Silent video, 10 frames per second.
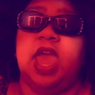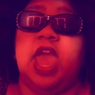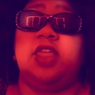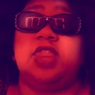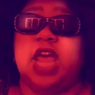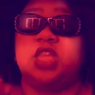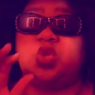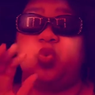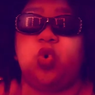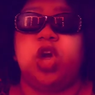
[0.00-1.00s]
And that's
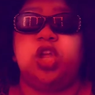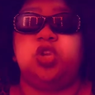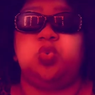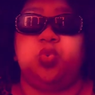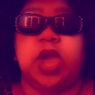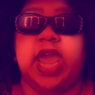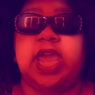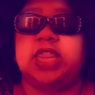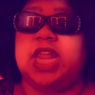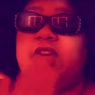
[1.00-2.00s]
one
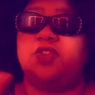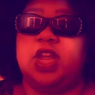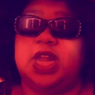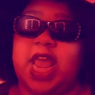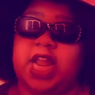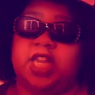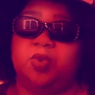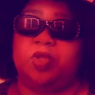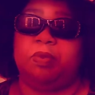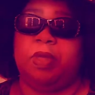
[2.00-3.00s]
way that I've connected
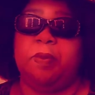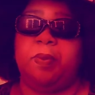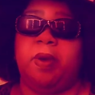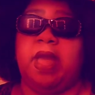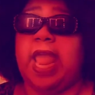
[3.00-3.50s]
with people.